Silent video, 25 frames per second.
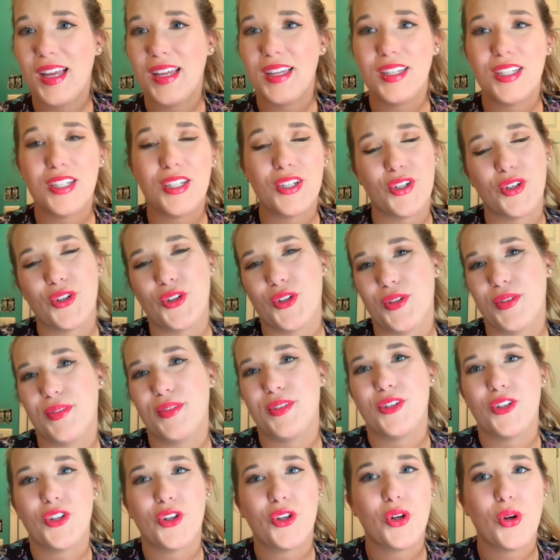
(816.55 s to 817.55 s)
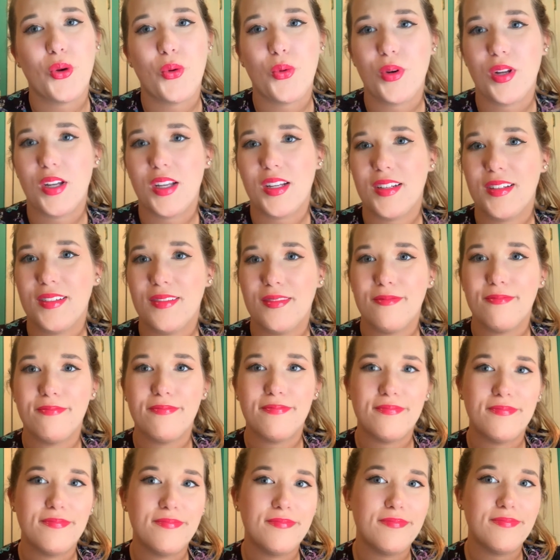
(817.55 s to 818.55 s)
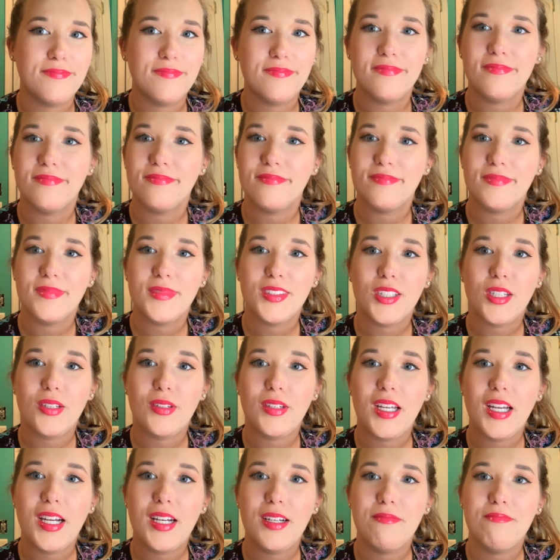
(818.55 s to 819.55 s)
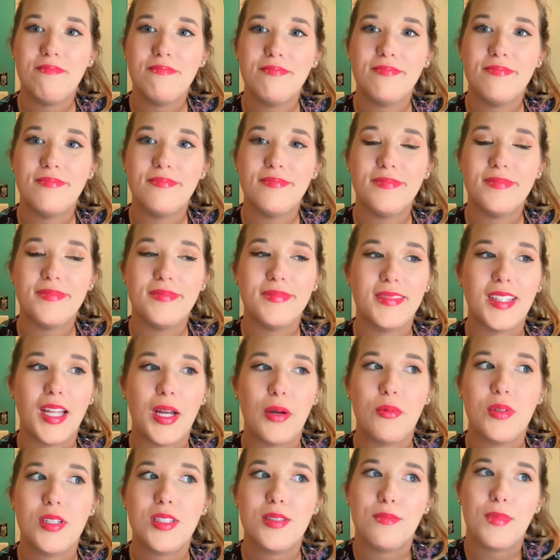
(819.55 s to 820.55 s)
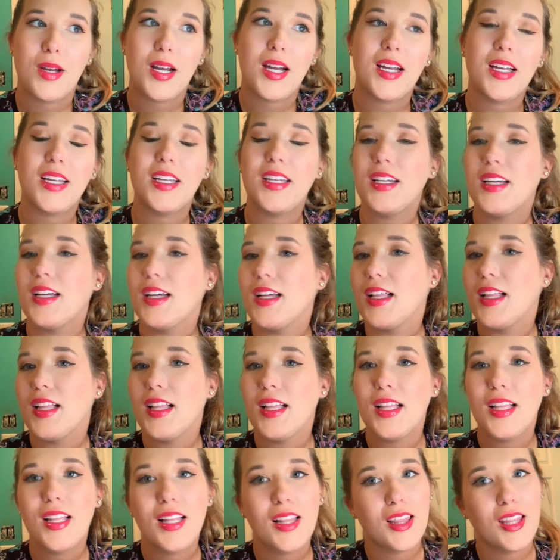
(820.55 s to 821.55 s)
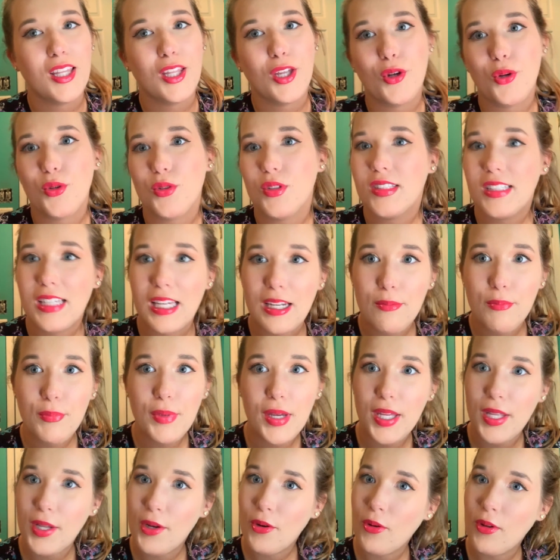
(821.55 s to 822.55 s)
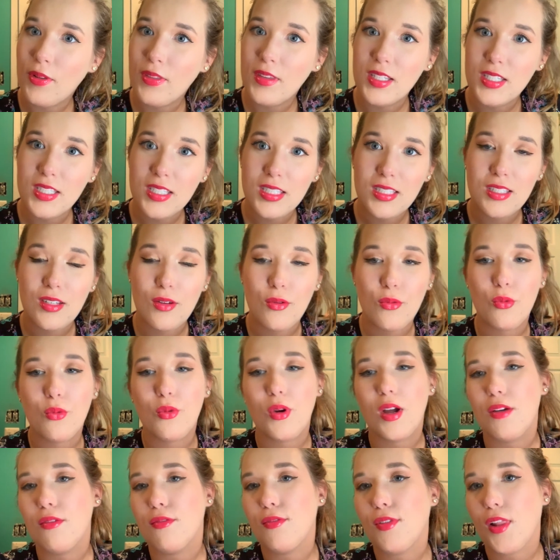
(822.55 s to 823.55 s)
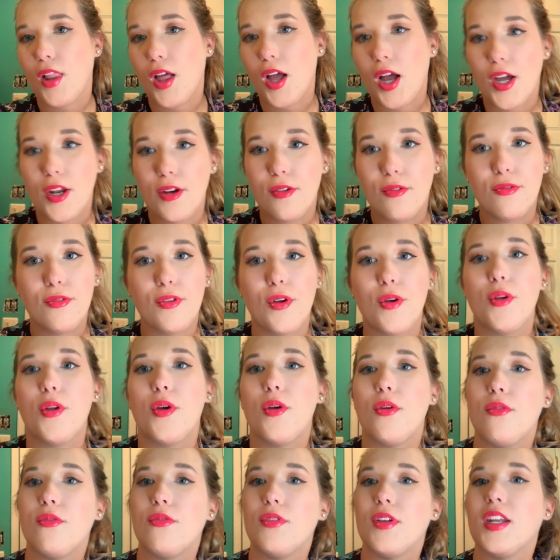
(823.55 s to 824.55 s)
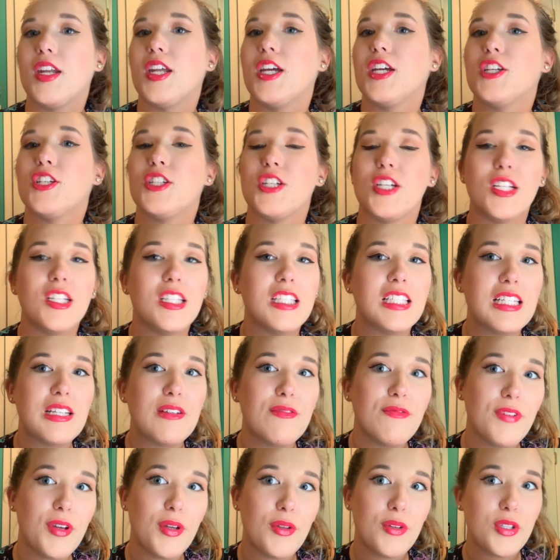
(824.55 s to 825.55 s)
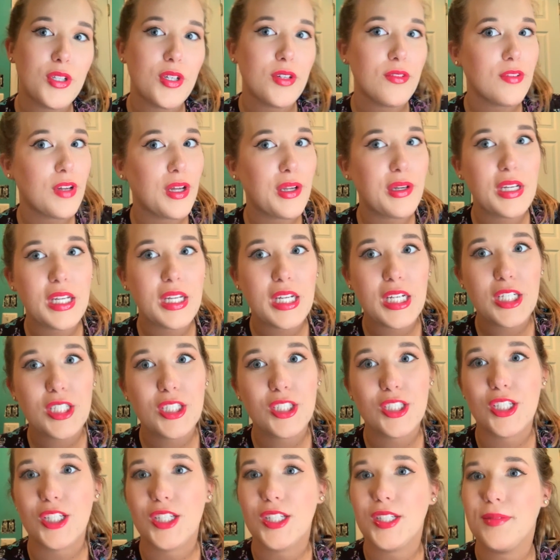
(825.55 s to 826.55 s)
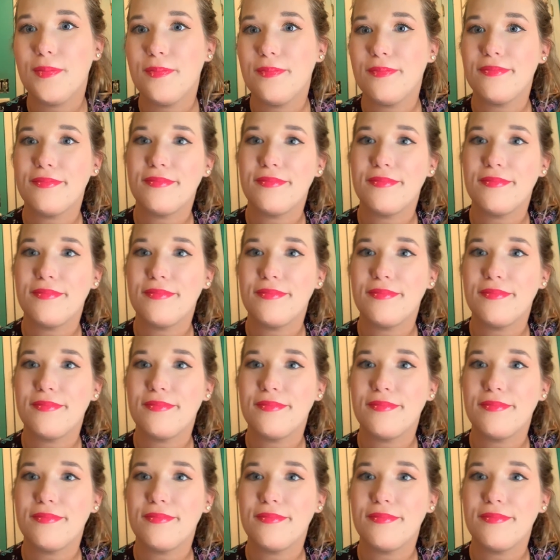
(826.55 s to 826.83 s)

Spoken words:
you're golden. So yeah, that was my little tidbit on this Revlon Photo Finish Insta-Filter foundation.